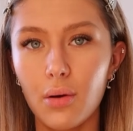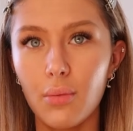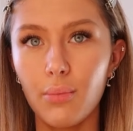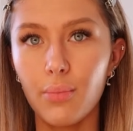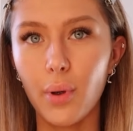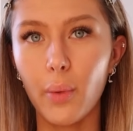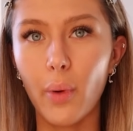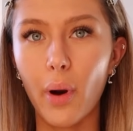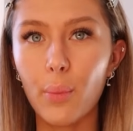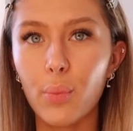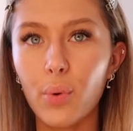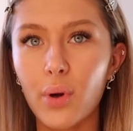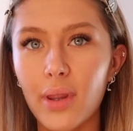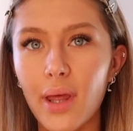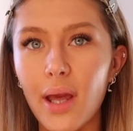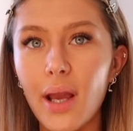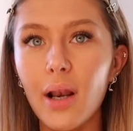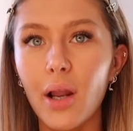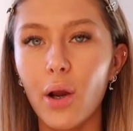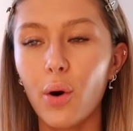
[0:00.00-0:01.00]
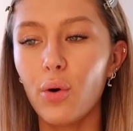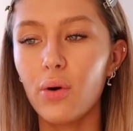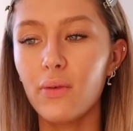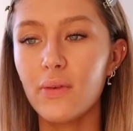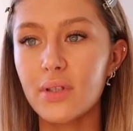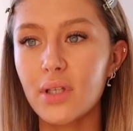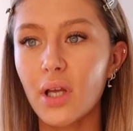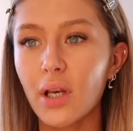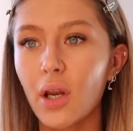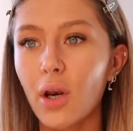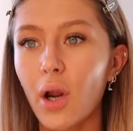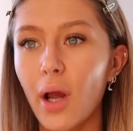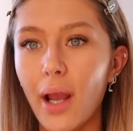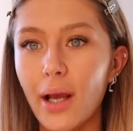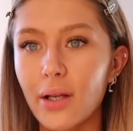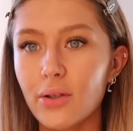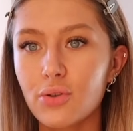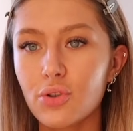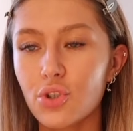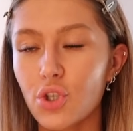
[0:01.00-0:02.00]
blew up with it. Like, all of a sudden I
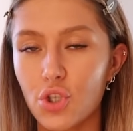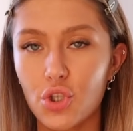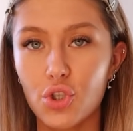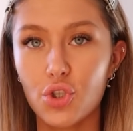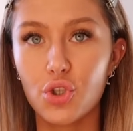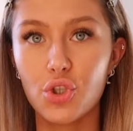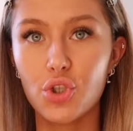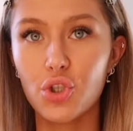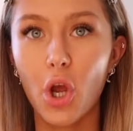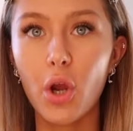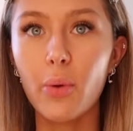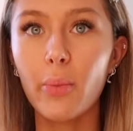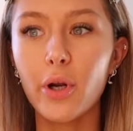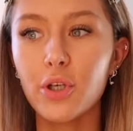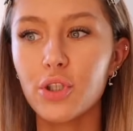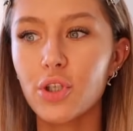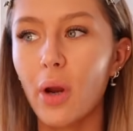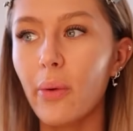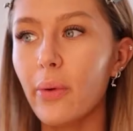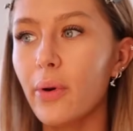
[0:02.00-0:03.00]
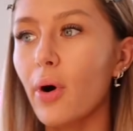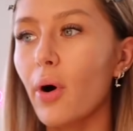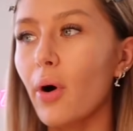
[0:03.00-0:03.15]
had just so much going